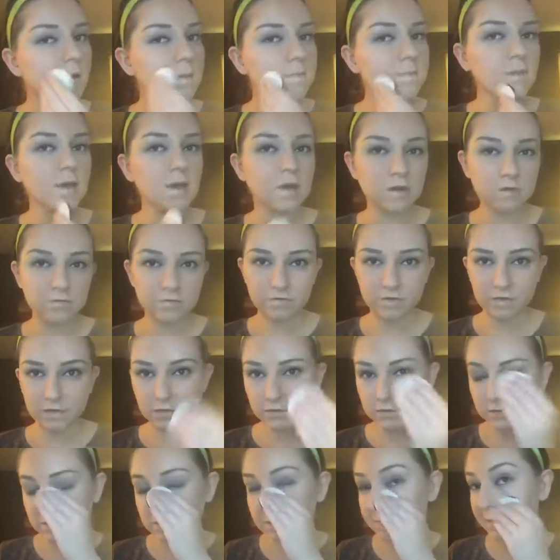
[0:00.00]
I'm not a fan
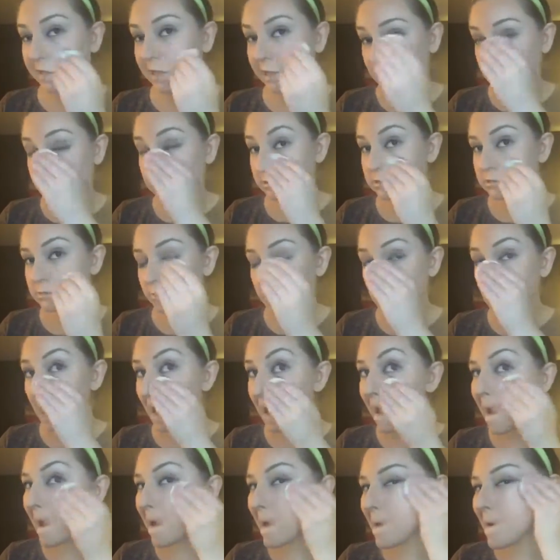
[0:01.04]
of these pads, but
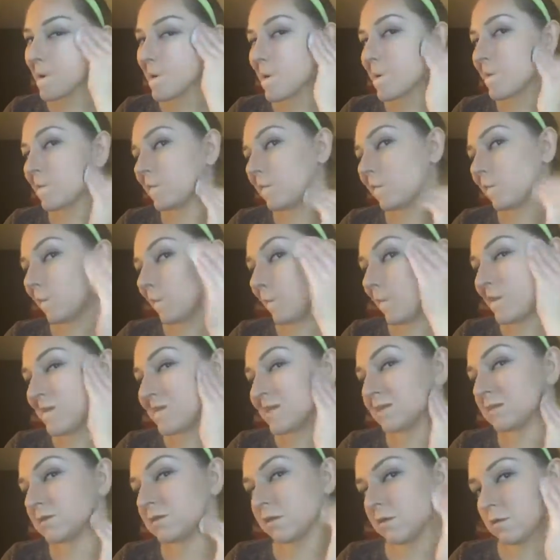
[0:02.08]
I don't want a
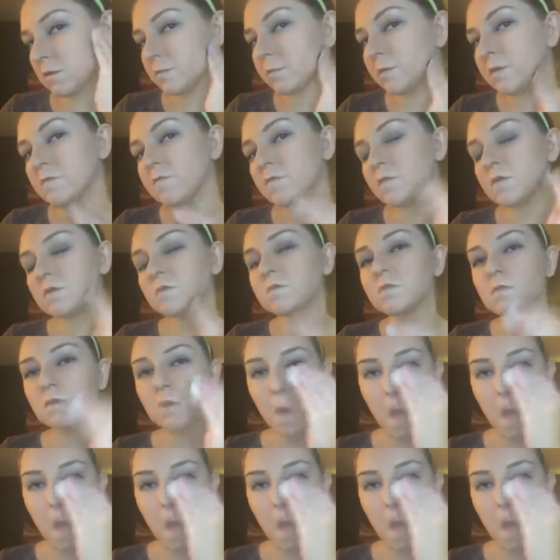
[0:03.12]
ton on my face.